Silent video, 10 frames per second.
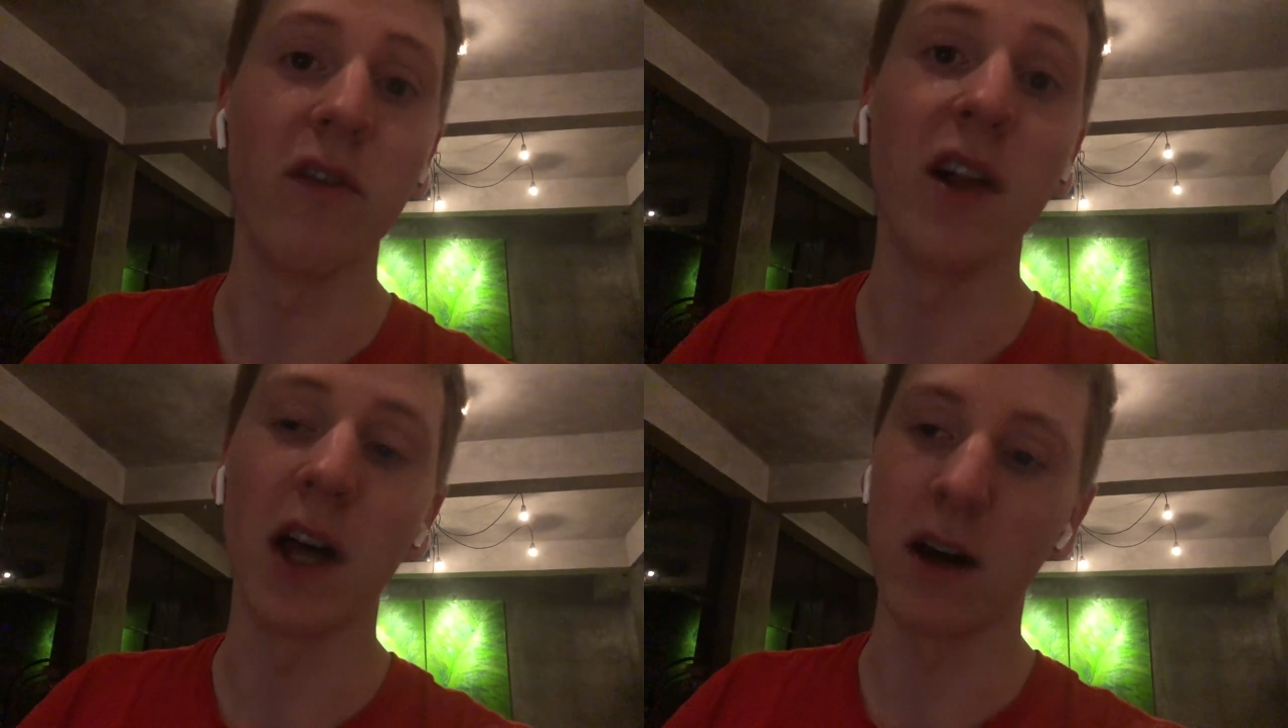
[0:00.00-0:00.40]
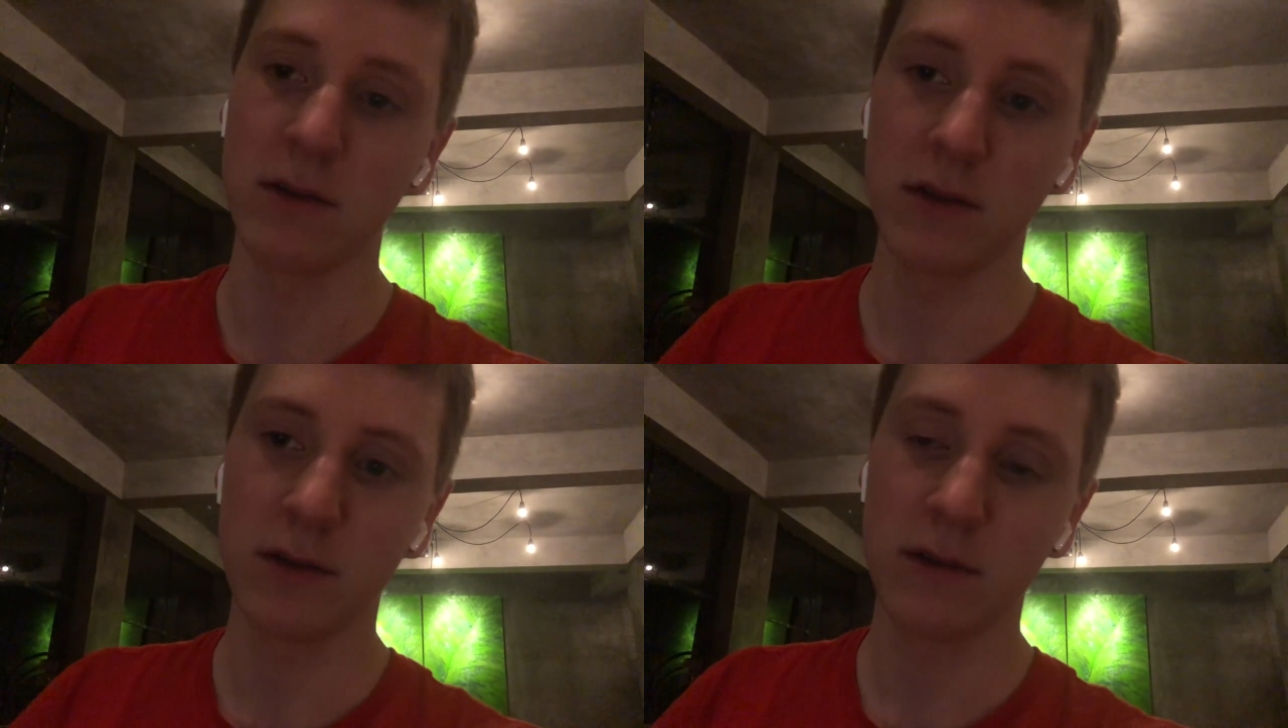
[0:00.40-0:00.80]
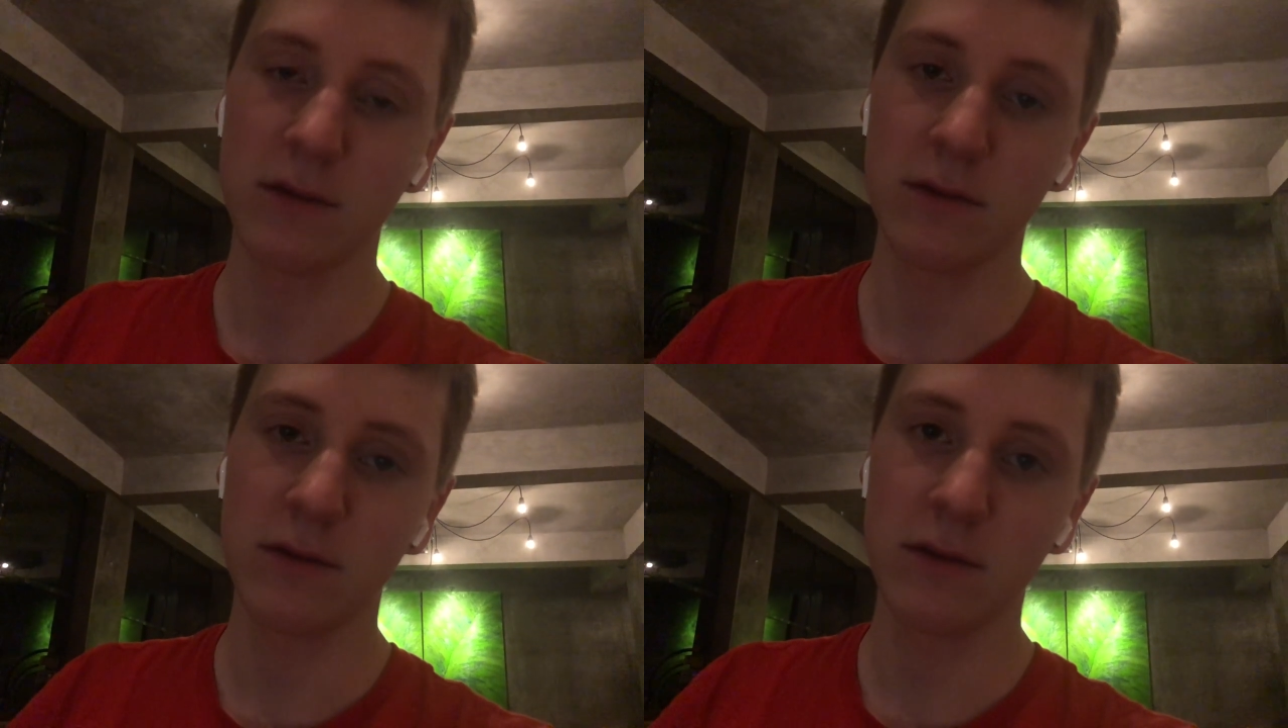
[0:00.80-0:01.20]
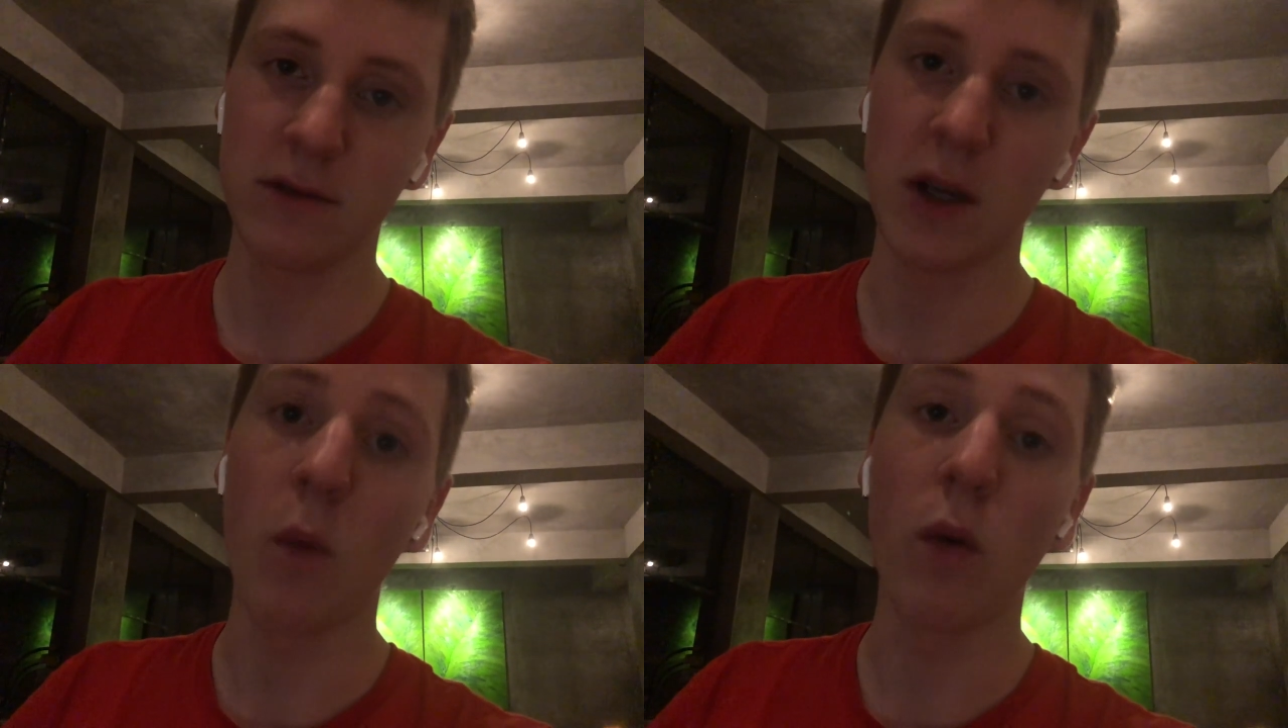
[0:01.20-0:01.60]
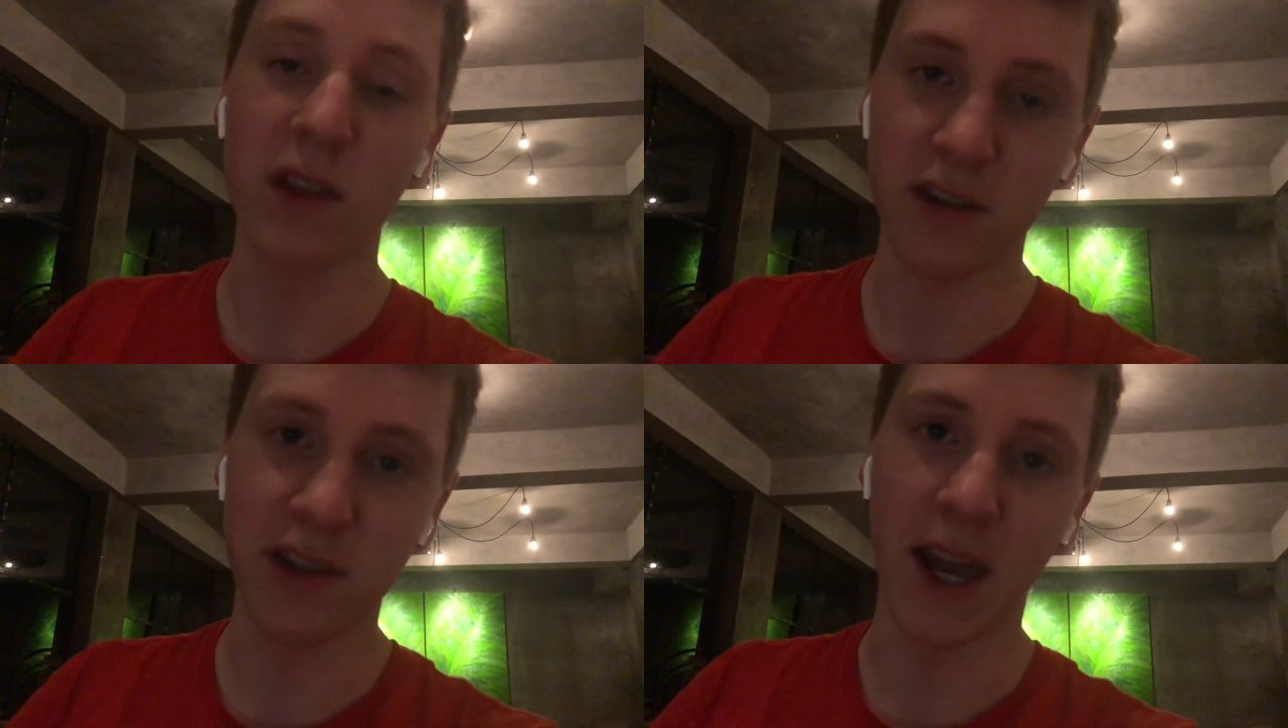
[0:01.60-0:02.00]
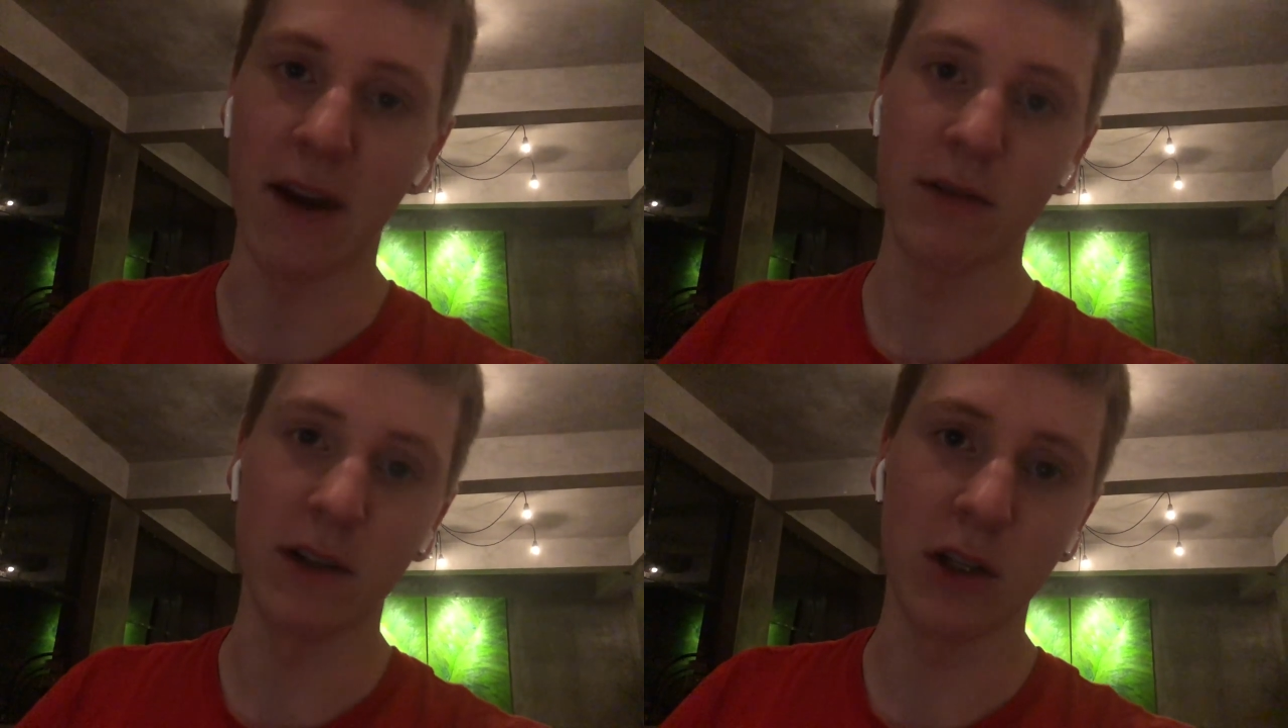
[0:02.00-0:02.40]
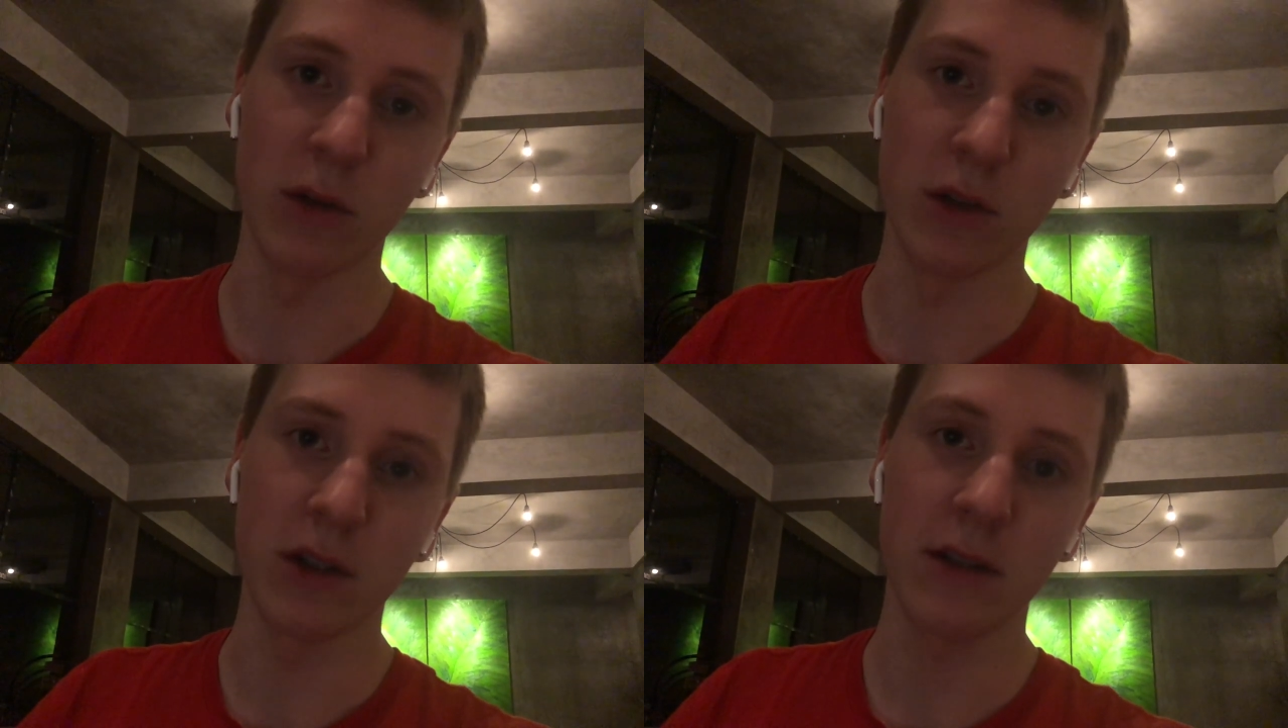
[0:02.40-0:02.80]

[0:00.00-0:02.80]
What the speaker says: villa with staff included.